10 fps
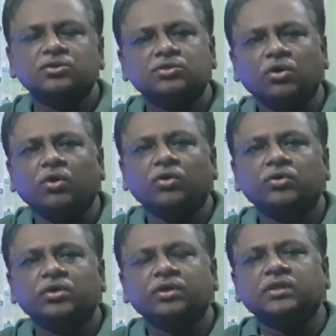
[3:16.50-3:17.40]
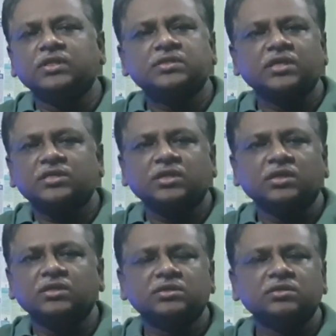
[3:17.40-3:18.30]
So this section
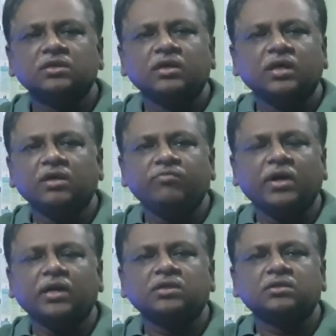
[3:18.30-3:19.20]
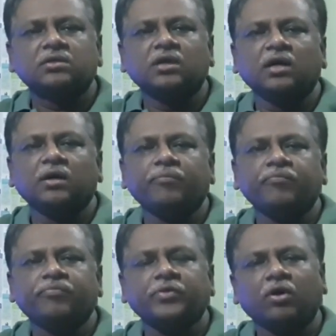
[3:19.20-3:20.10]
is in fact
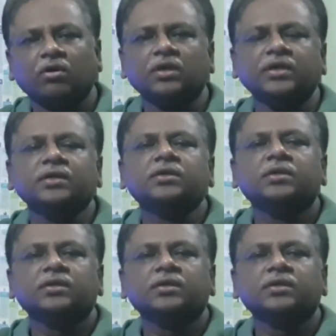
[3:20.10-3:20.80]
only